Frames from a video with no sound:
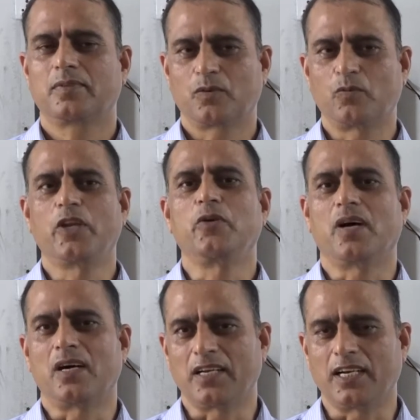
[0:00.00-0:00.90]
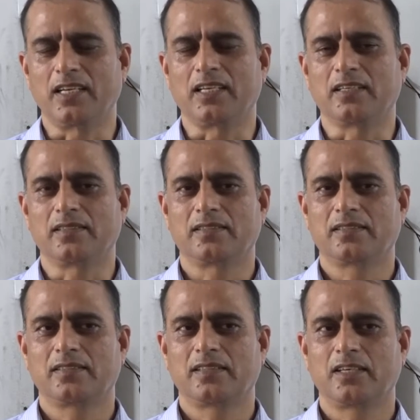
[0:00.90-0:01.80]
when you are ready.
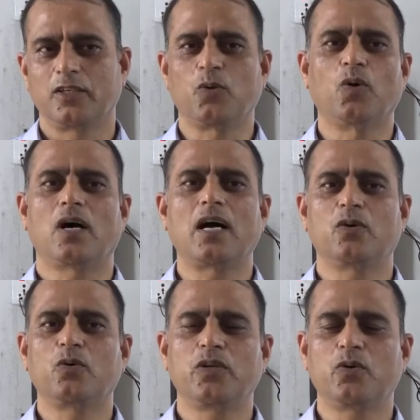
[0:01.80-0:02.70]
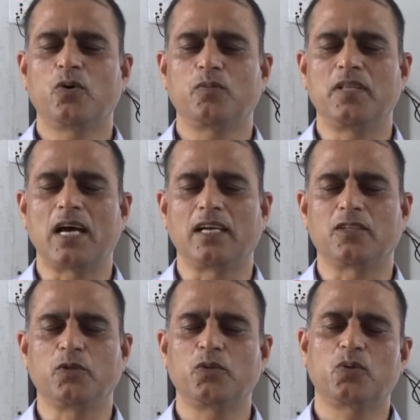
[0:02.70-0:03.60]
We hope that
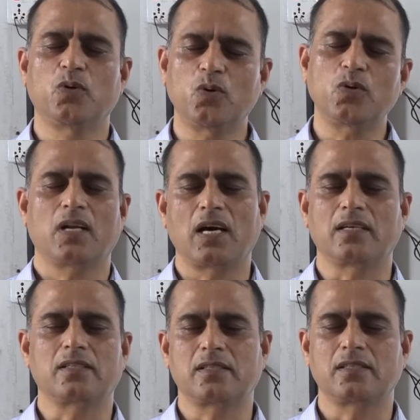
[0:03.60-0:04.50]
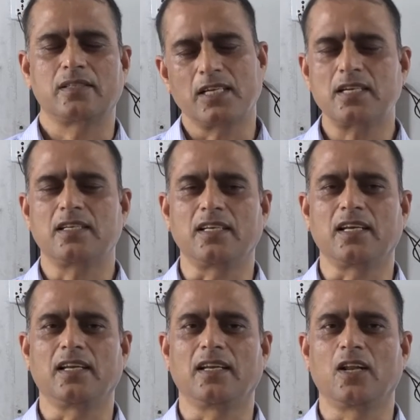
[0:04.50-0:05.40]
you all are
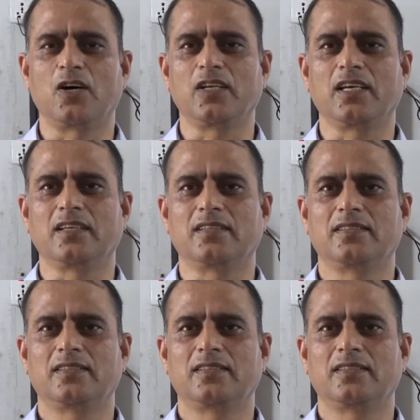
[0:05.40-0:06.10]
ready in learning.